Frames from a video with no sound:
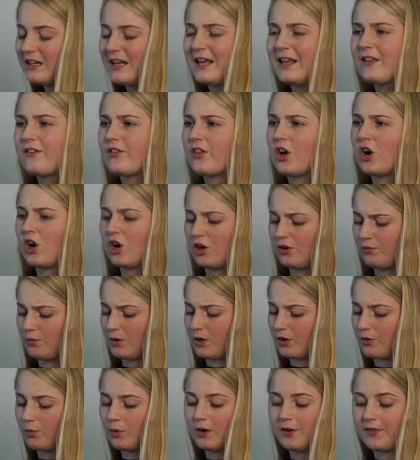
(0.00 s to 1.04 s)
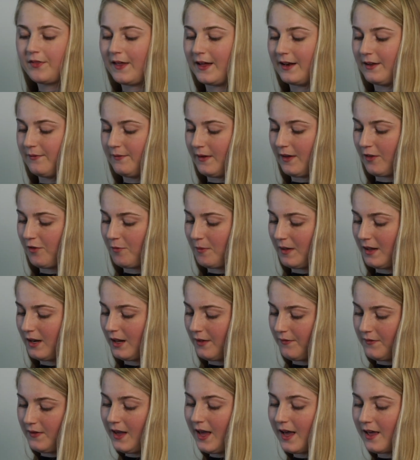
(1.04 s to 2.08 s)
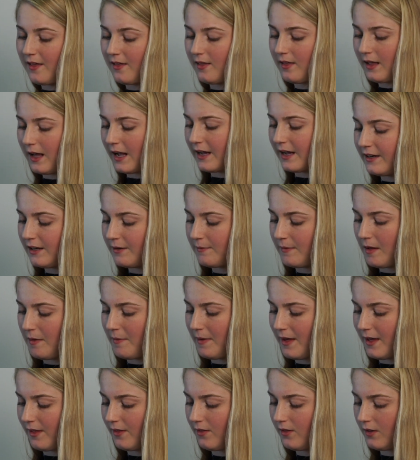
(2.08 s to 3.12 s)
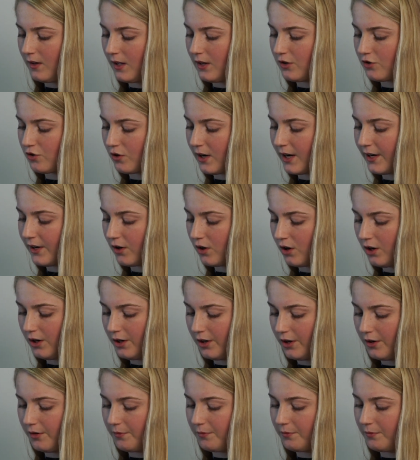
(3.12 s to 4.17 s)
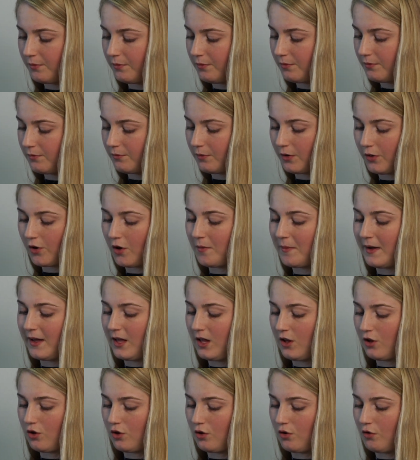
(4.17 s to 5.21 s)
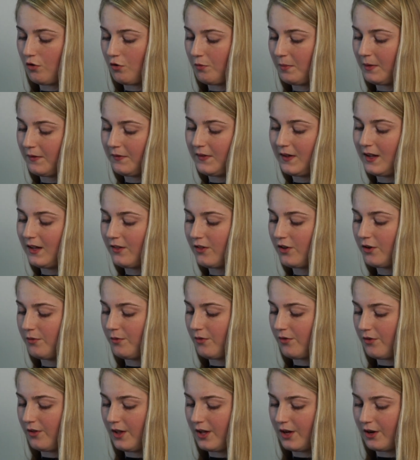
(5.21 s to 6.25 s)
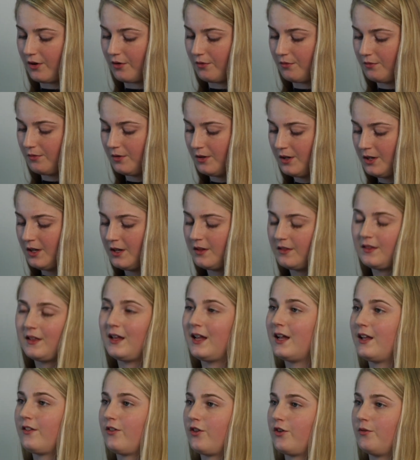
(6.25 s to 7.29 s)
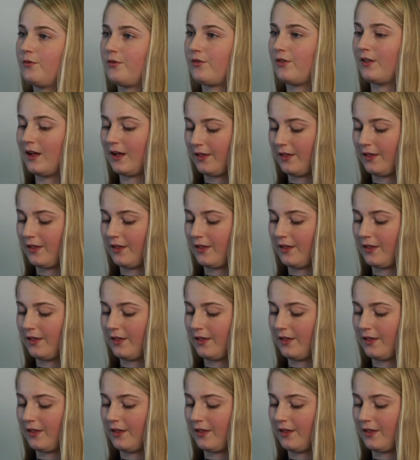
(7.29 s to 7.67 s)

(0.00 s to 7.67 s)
Is the hard work worth that investment? If yes, did my best and tried harder with all my issues, but if the answer was no, the answer was